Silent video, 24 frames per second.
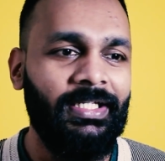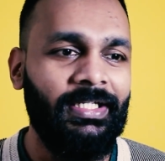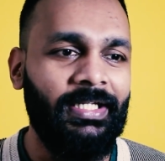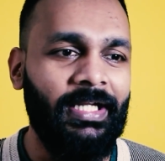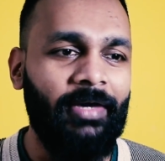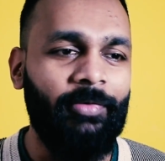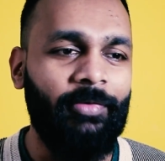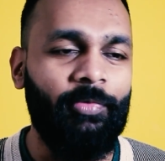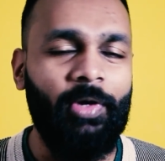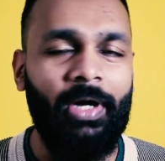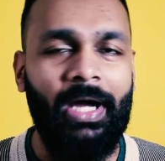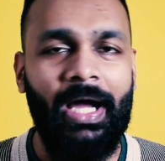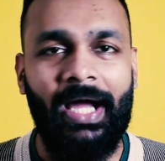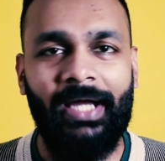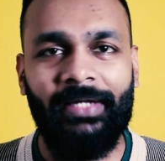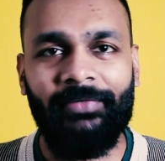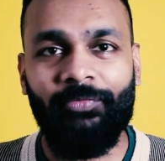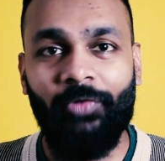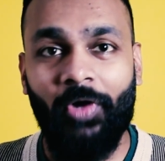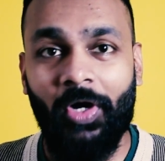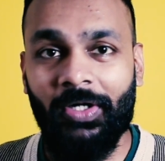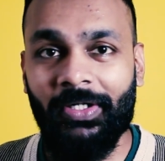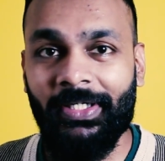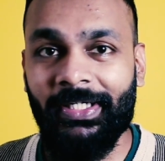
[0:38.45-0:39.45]
Now,
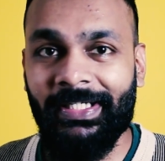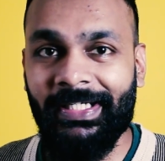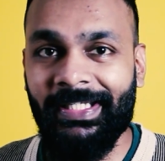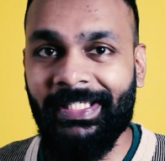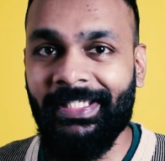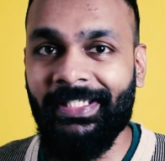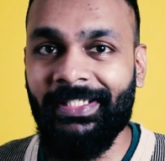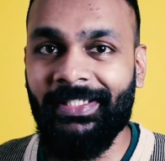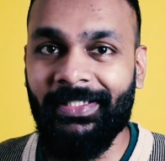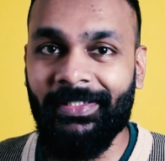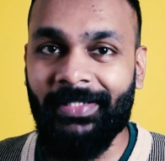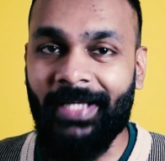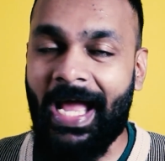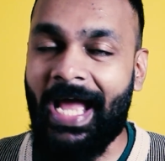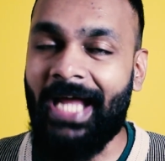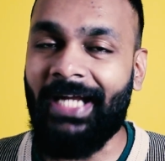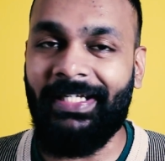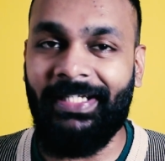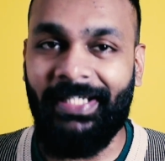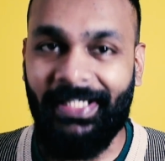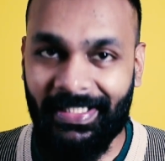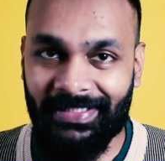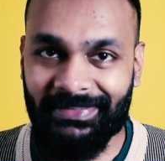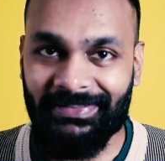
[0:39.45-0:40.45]
I've already
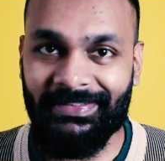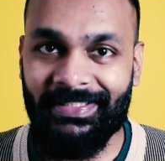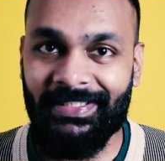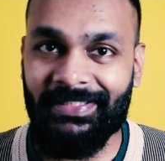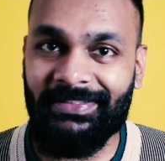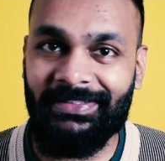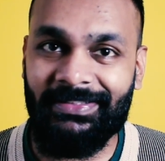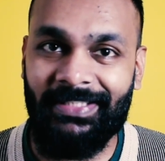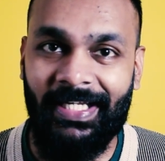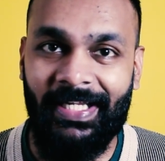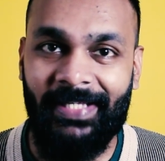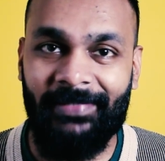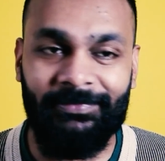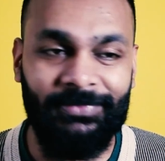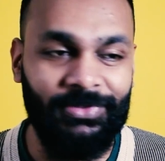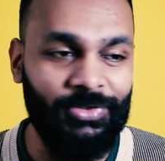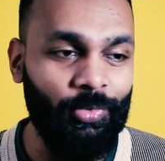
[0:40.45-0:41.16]
addressed this claim,